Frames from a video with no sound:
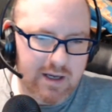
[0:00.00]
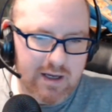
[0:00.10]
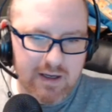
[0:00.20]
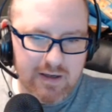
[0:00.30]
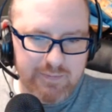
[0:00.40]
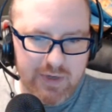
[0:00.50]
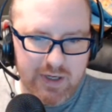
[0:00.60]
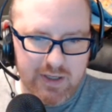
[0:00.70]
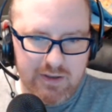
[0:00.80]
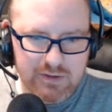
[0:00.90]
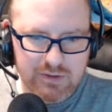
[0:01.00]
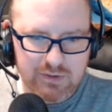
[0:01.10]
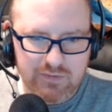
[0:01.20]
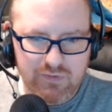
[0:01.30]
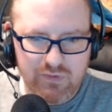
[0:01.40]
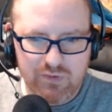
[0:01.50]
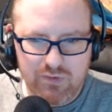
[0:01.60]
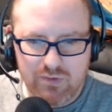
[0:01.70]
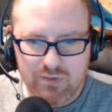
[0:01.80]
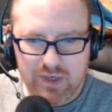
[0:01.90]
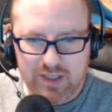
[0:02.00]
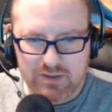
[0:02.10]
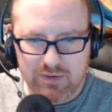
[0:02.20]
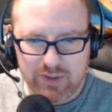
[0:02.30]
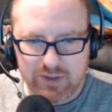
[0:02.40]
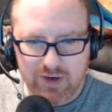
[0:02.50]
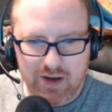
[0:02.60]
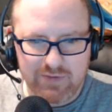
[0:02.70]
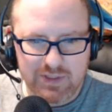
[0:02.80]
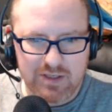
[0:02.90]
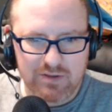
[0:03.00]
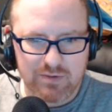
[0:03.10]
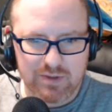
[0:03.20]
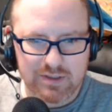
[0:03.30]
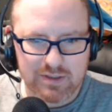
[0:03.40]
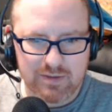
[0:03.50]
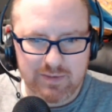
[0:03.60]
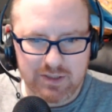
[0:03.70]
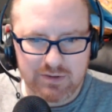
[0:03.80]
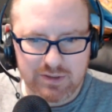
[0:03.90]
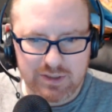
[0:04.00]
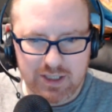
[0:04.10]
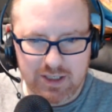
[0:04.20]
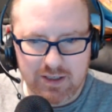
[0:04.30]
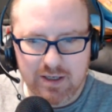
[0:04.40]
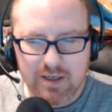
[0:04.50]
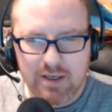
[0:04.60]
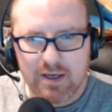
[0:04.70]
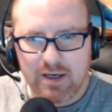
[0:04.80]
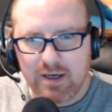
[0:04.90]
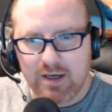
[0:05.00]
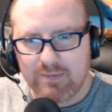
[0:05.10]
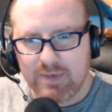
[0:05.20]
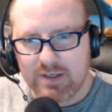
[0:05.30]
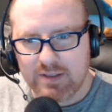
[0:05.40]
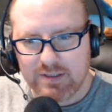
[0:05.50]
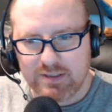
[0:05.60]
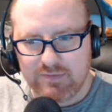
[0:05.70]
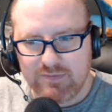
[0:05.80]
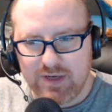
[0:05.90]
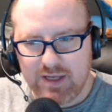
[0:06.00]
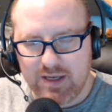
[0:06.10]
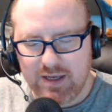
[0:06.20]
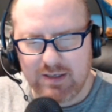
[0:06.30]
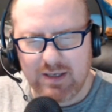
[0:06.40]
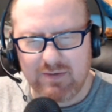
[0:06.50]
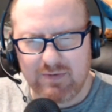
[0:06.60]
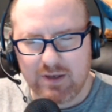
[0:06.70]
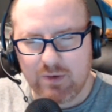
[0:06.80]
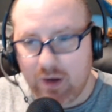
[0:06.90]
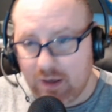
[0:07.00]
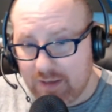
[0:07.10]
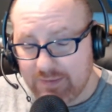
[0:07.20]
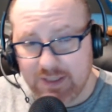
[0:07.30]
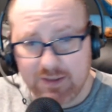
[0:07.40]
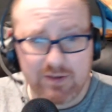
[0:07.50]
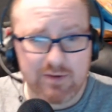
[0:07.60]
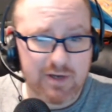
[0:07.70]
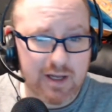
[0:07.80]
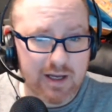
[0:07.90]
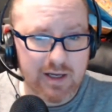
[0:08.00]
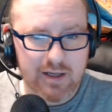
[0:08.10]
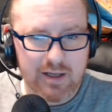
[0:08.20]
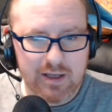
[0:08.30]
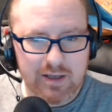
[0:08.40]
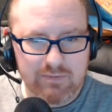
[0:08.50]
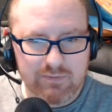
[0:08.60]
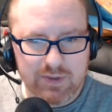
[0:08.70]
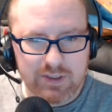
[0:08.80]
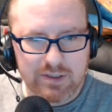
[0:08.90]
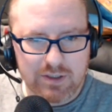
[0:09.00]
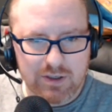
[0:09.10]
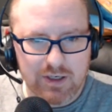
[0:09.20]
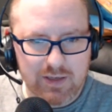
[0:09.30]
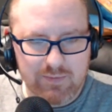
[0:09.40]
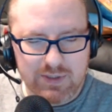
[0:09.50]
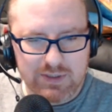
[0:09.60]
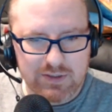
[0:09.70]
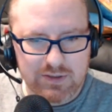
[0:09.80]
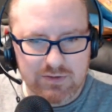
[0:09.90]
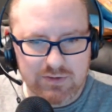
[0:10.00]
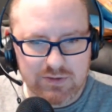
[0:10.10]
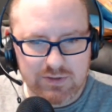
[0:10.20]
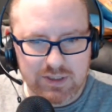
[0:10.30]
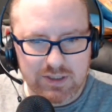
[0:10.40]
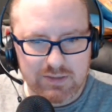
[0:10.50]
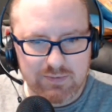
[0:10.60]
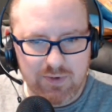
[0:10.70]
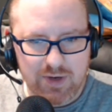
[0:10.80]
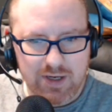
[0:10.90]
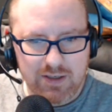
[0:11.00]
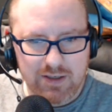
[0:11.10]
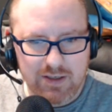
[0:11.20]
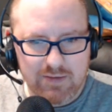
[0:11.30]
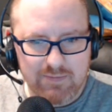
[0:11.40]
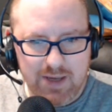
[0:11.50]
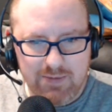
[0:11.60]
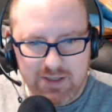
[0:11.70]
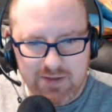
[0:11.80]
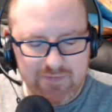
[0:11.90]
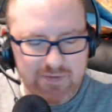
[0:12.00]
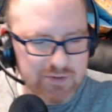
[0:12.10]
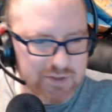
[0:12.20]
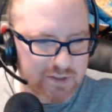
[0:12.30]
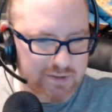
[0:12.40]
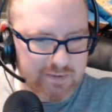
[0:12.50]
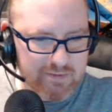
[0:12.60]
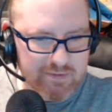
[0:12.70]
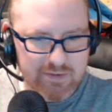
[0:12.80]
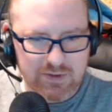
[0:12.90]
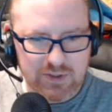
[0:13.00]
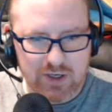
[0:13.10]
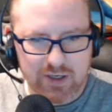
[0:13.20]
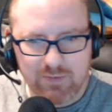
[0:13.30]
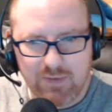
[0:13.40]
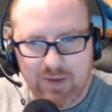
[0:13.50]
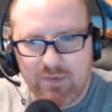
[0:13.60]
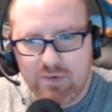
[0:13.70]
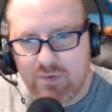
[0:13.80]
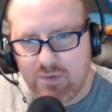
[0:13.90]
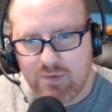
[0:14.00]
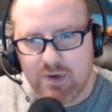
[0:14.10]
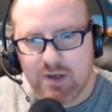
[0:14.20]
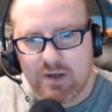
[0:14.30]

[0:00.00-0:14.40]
Uh, but sort of who is going to gravitate toward it's going to be interesting uh, because Nvidia, uh, not Nvidia, Qualcomm said that they're not really targeting business users at this point. Maybe in the future, but they're targeting people who